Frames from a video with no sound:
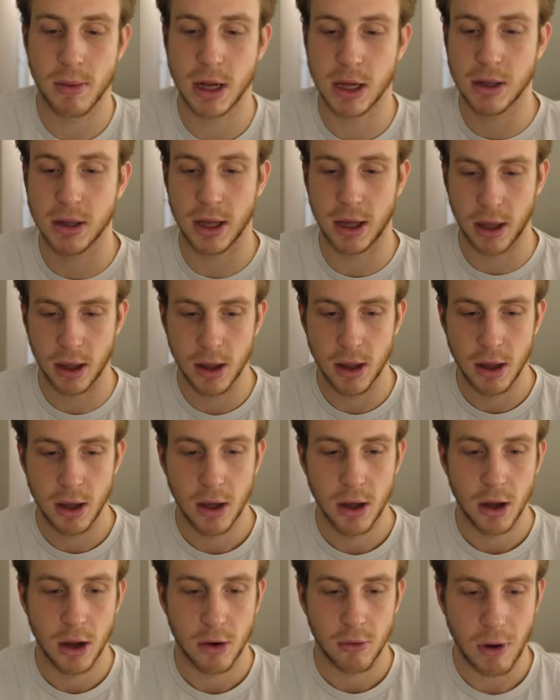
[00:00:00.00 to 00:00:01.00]
So I'm going to click
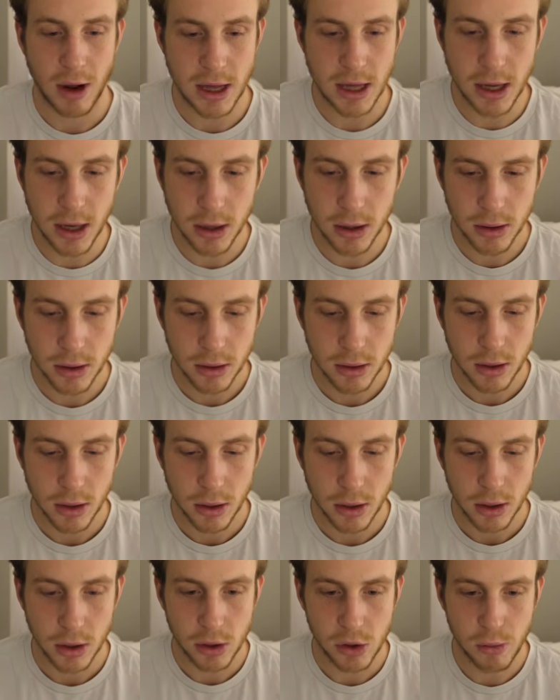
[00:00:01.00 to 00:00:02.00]
right
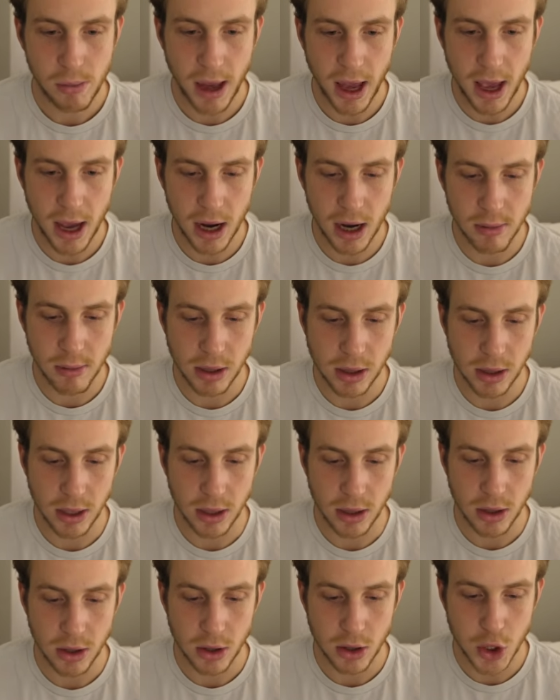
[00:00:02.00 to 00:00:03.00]
here, you pay, and I'm
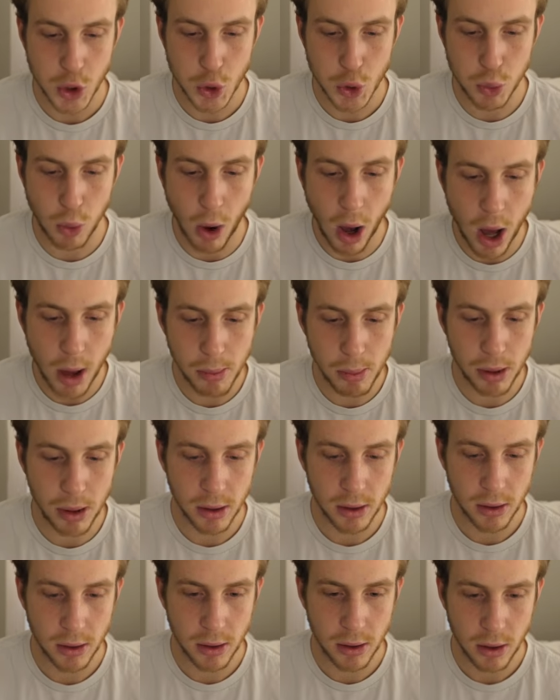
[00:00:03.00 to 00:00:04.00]
going to click
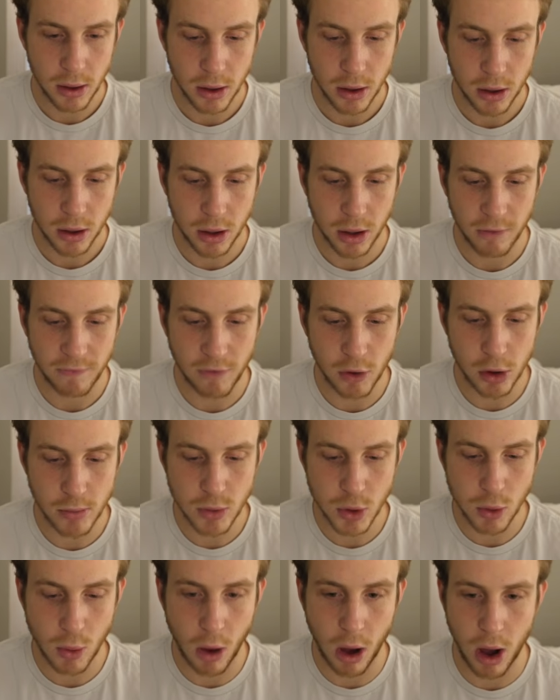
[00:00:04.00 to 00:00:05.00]
swap,
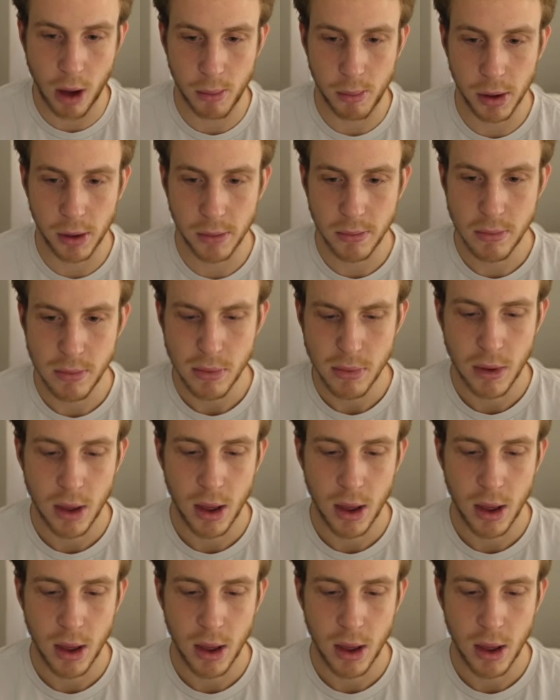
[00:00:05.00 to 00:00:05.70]
confirm swap.